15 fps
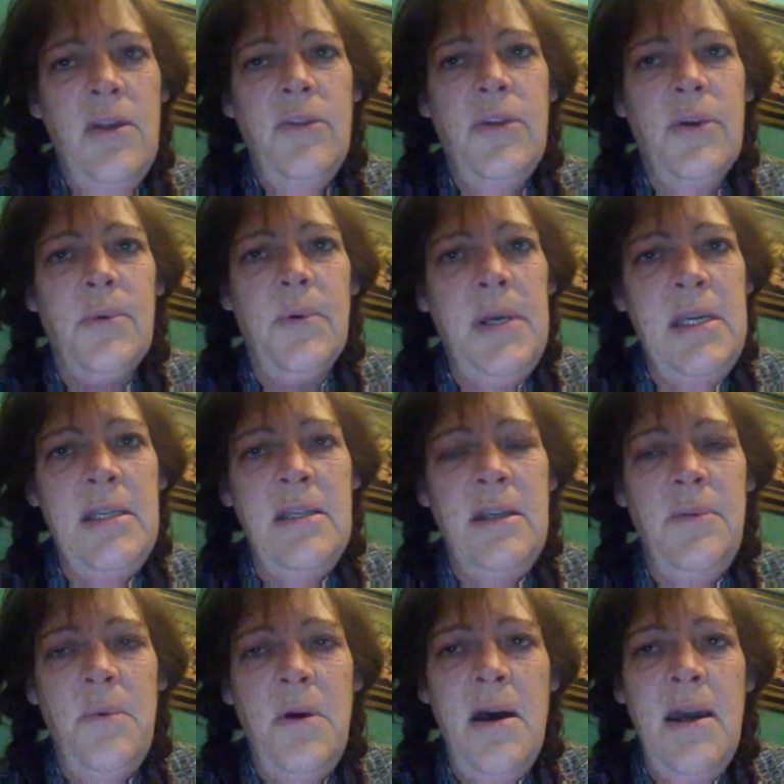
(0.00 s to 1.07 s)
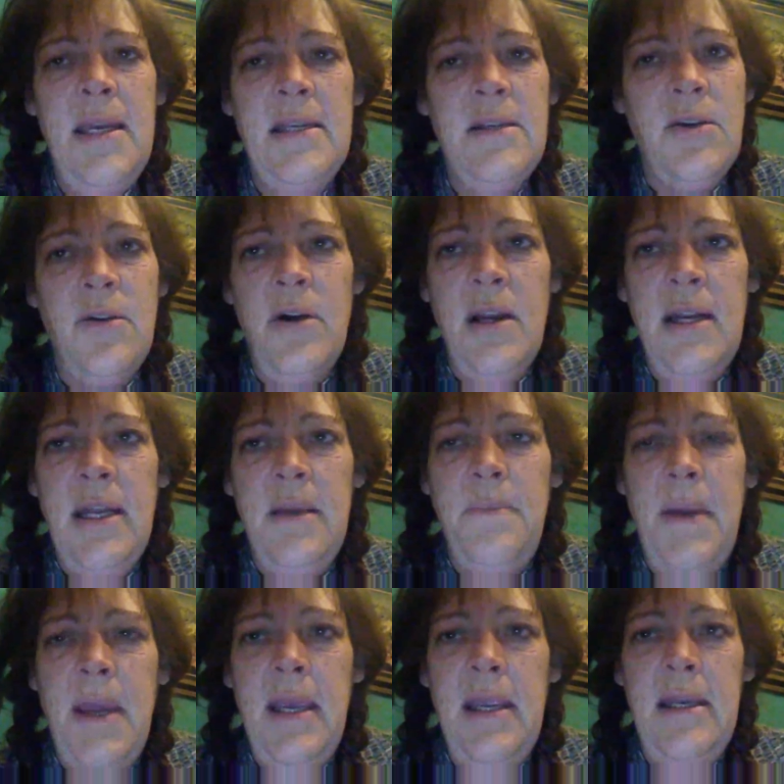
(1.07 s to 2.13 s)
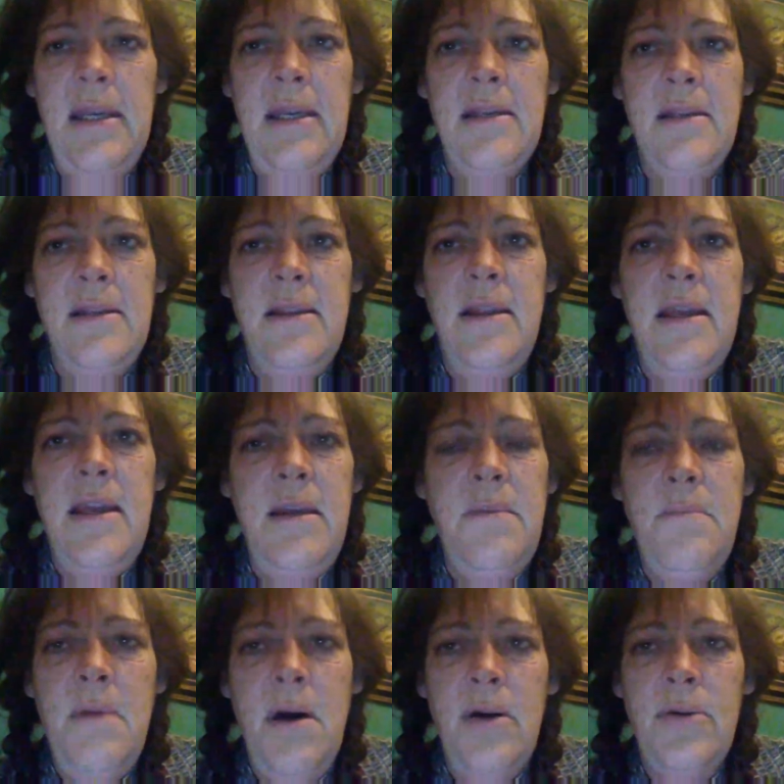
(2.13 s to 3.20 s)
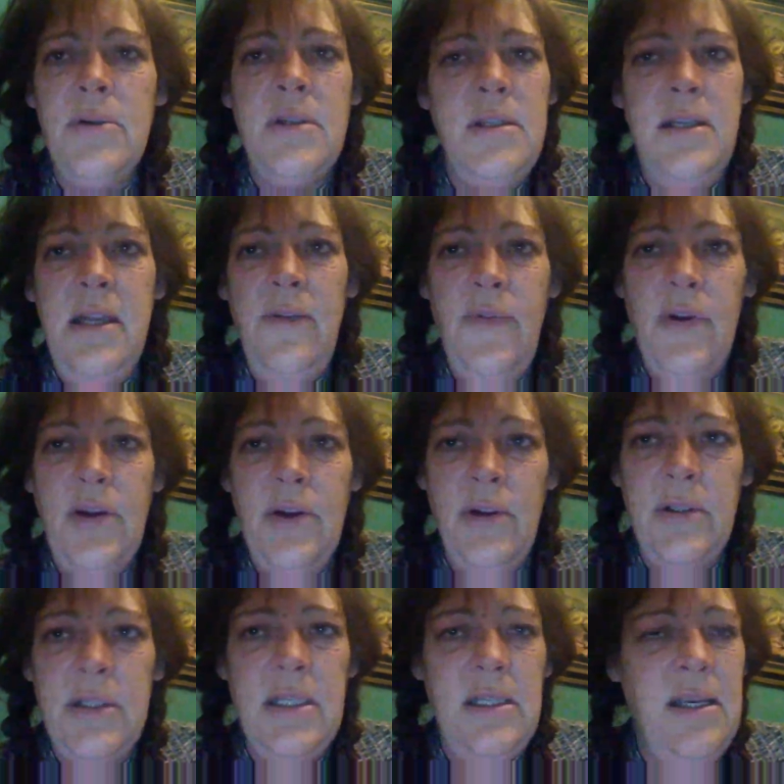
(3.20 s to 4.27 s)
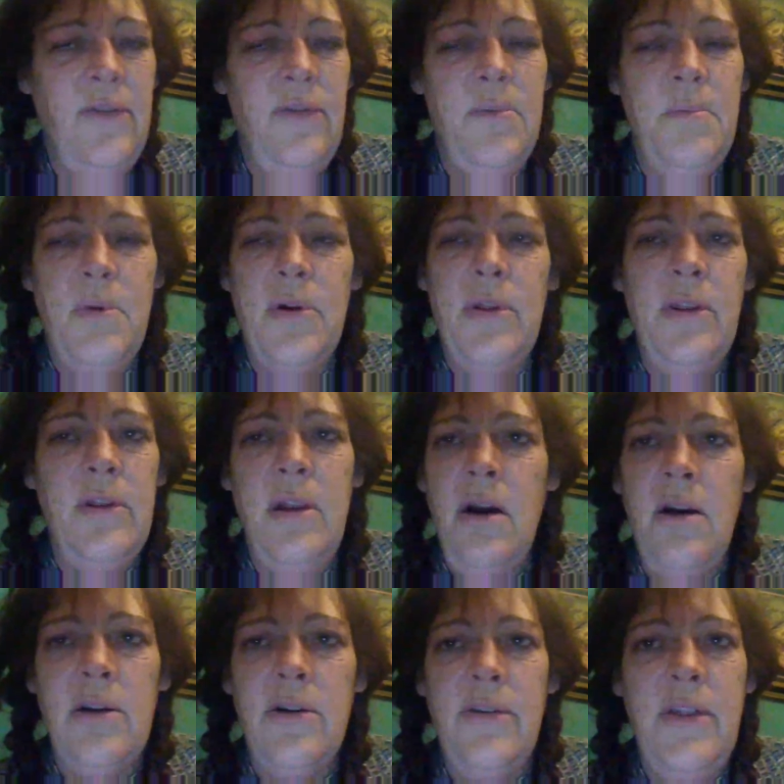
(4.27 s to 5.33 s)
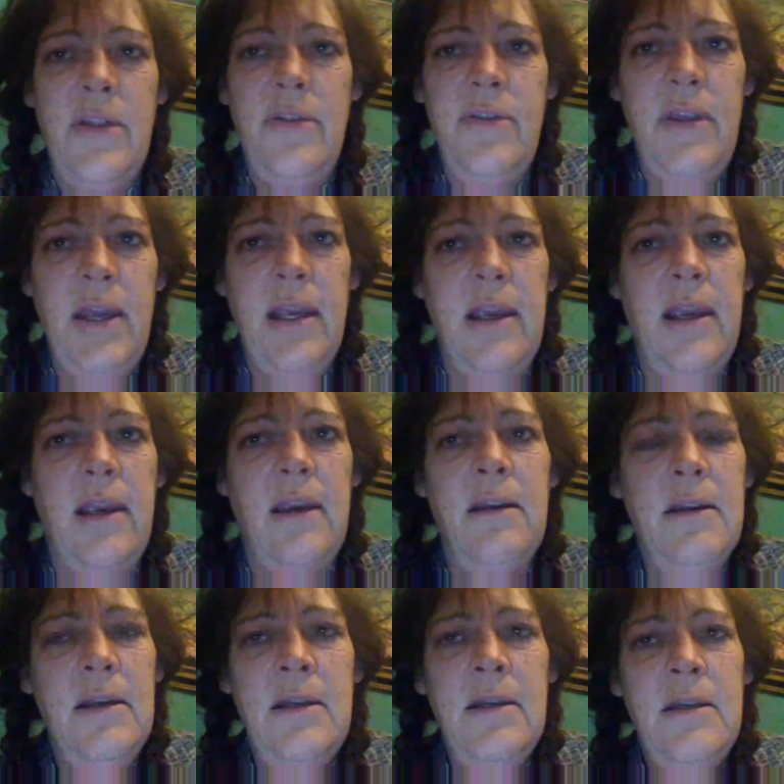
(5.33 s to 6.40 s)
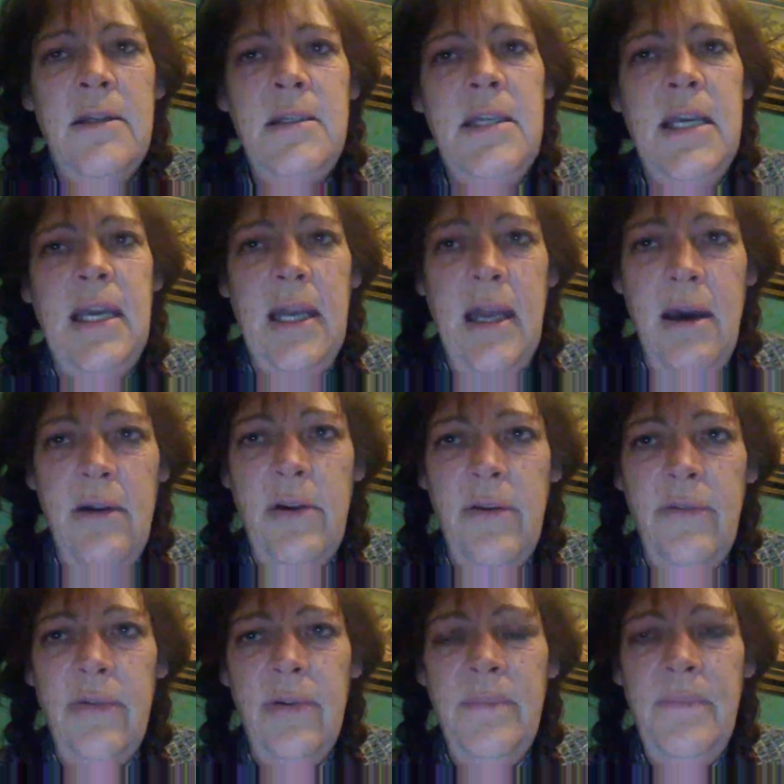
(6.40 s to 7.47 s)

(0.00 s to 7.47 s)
The reason why is chronic pain is the most difficult, it's even harder than thinking, to get out of.